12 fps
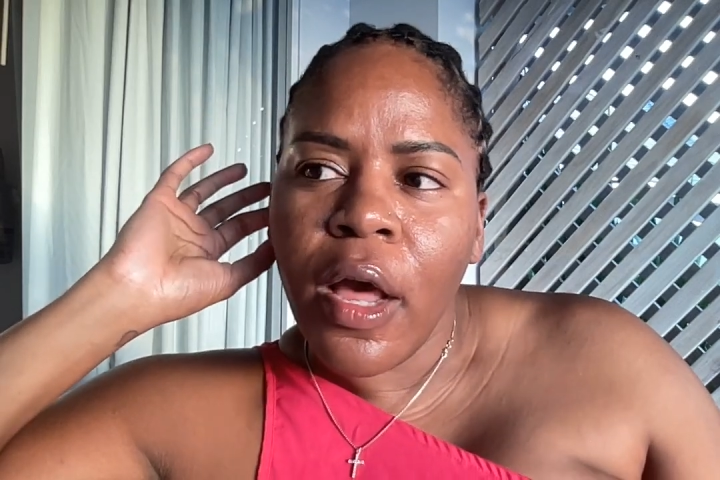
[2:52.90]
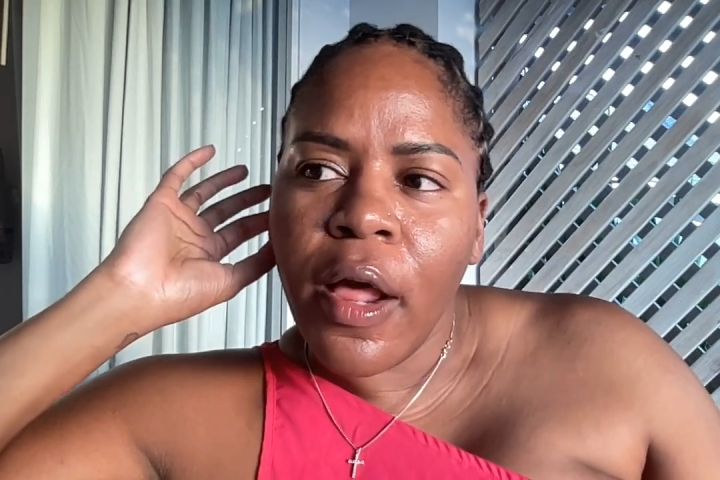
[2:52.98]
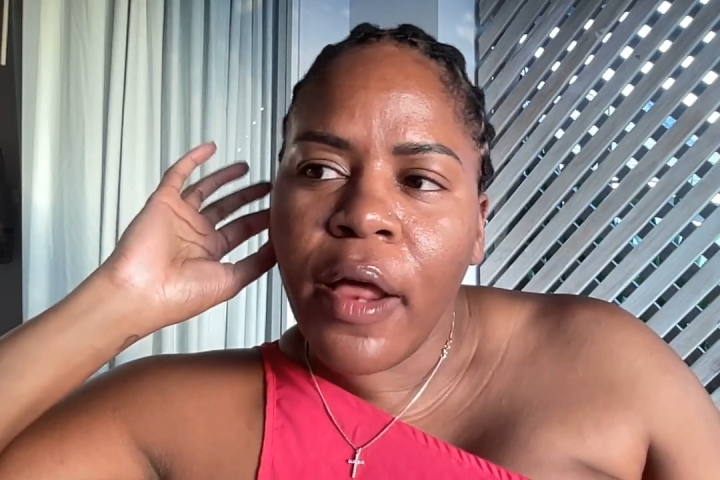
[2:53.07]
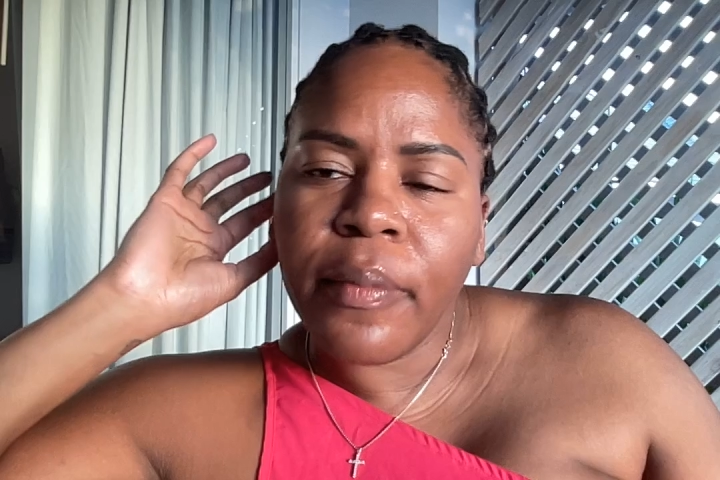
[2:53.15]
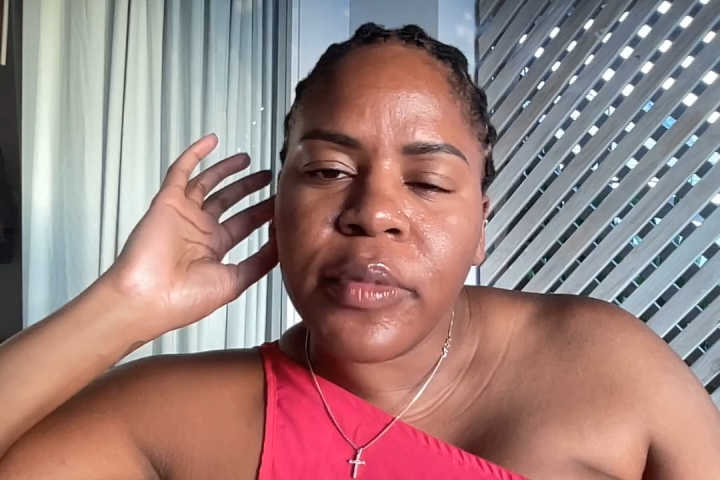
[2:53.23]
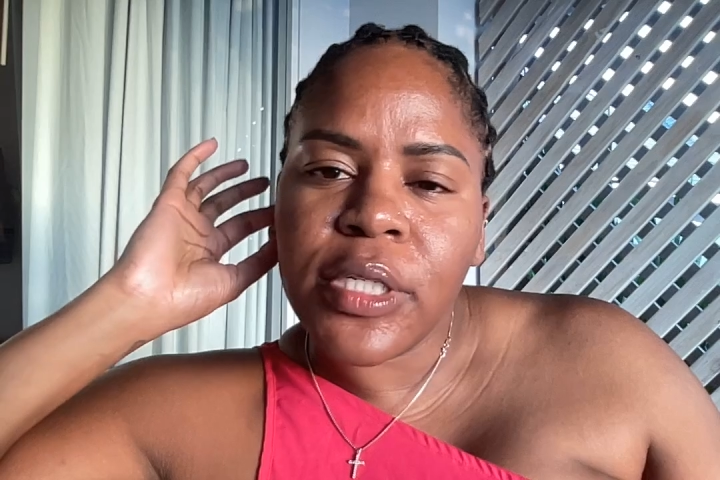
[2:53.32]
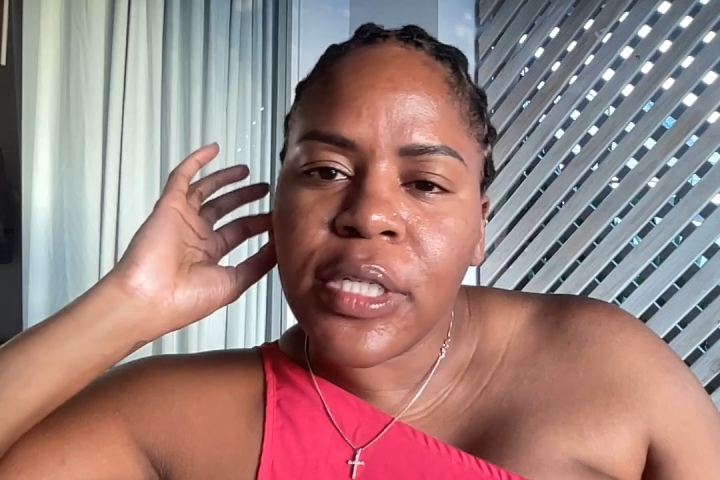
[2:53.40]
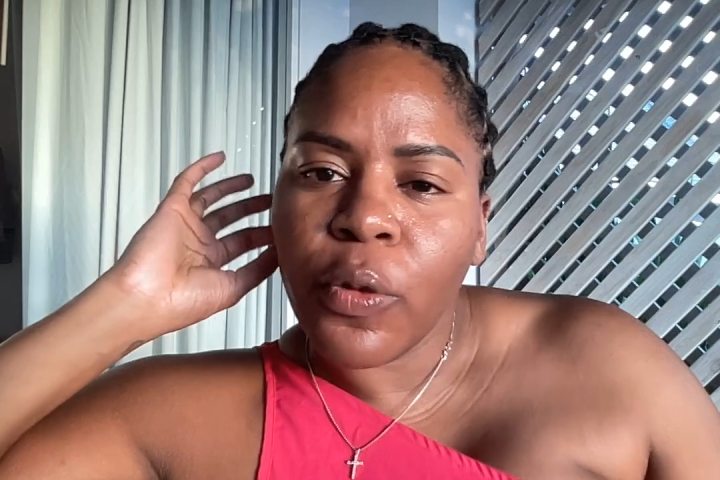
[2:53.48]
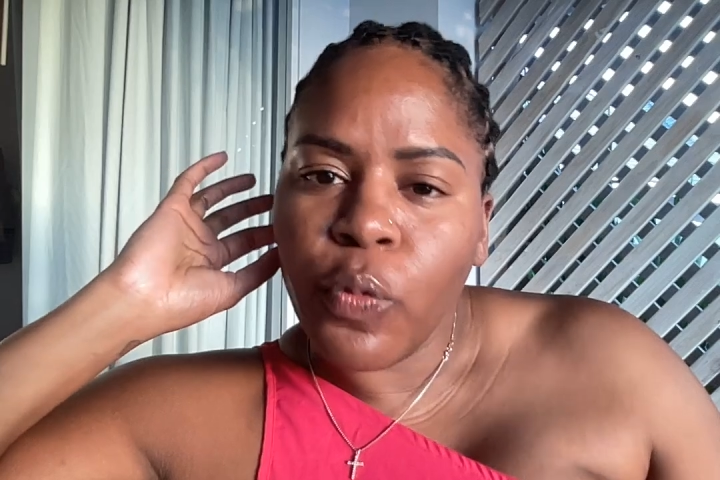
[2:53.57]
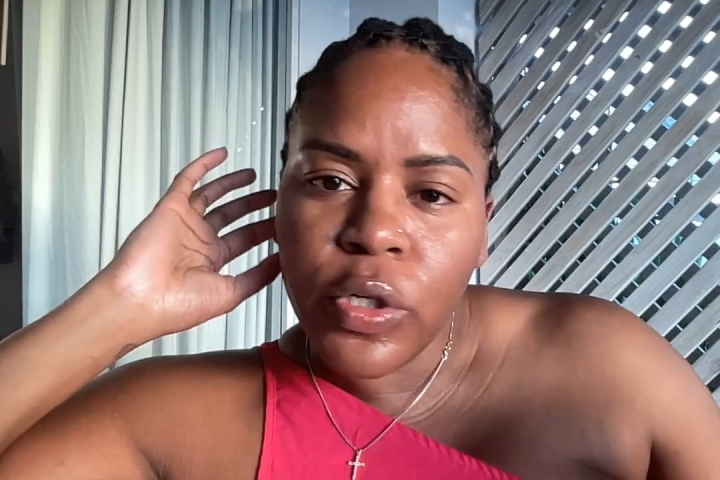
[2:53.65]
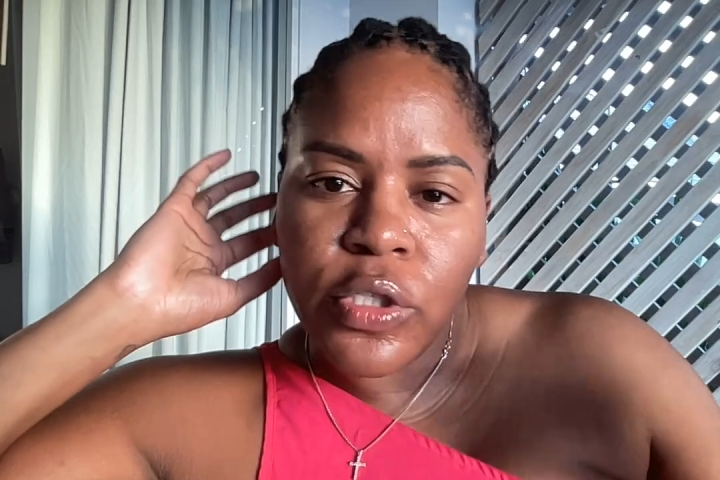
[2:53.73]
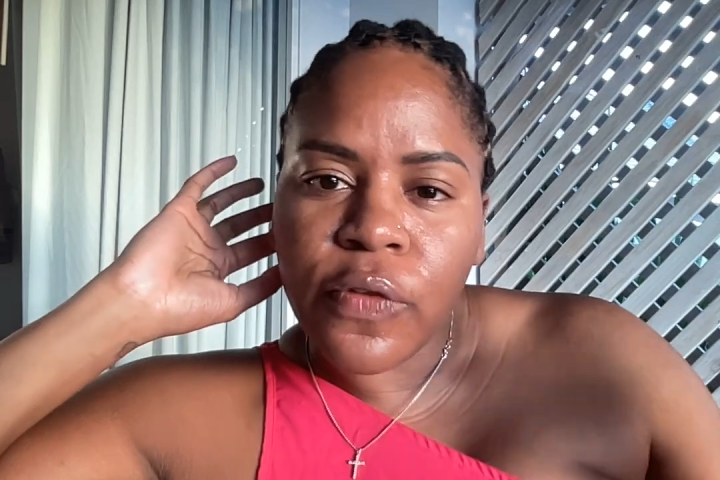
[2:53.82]
I'm just like,
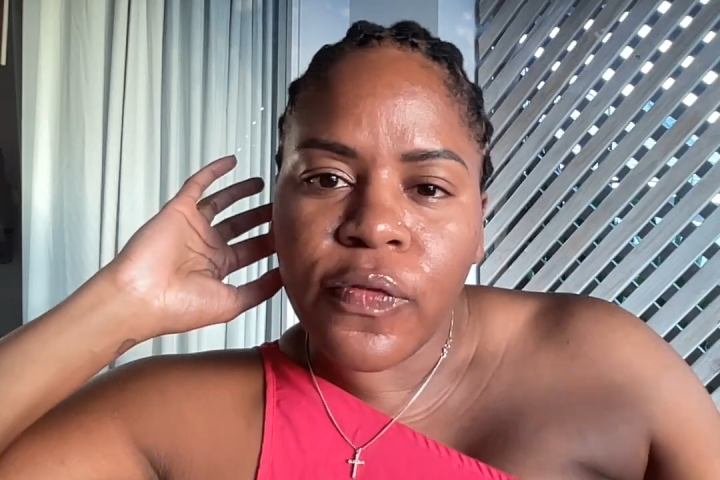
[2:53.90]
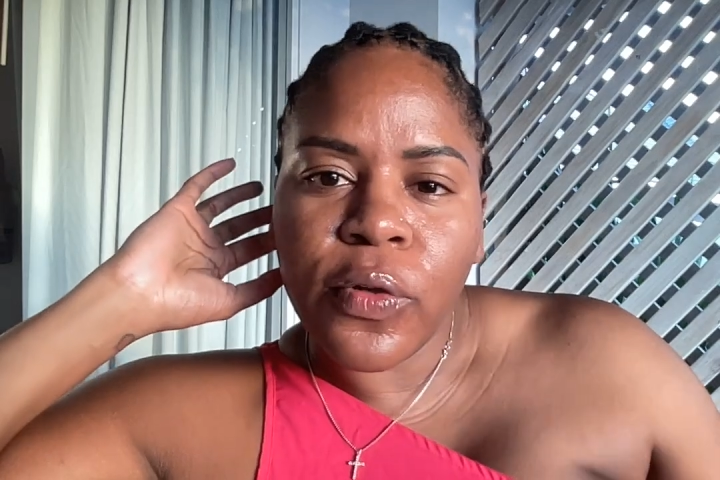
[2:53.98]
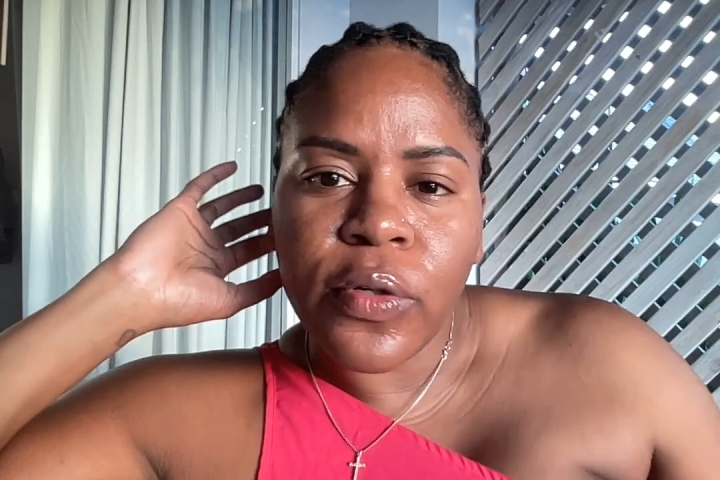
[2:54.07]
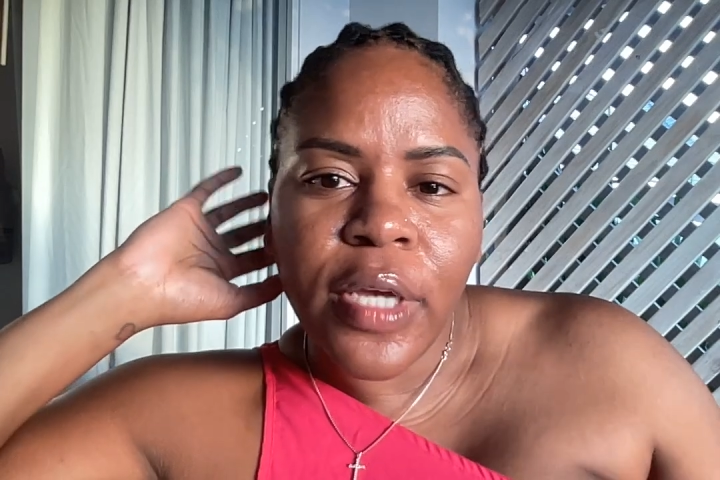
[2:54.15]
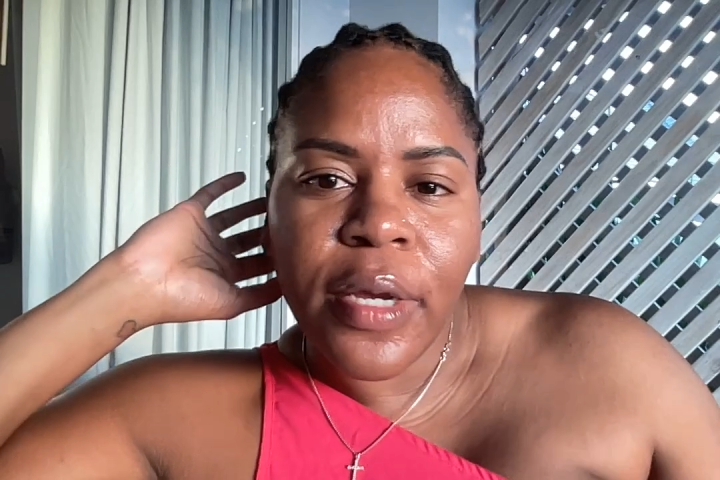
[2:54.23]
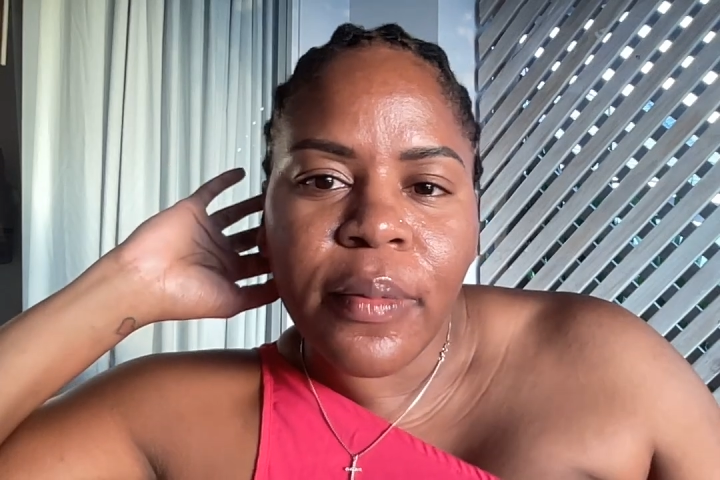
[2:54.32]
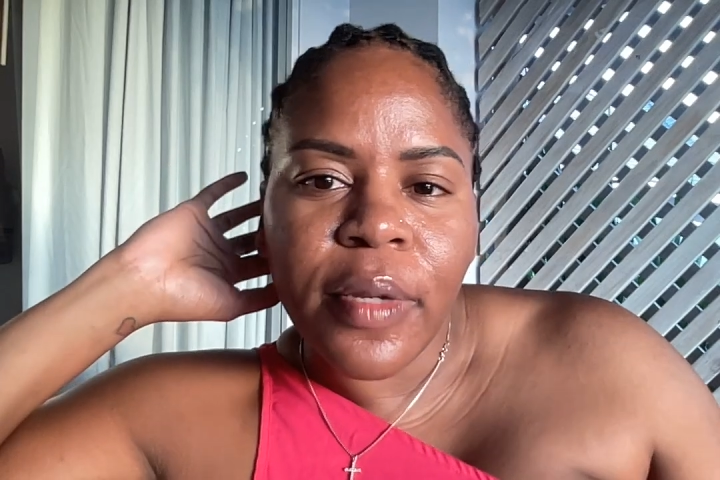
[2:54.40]
what is your full name?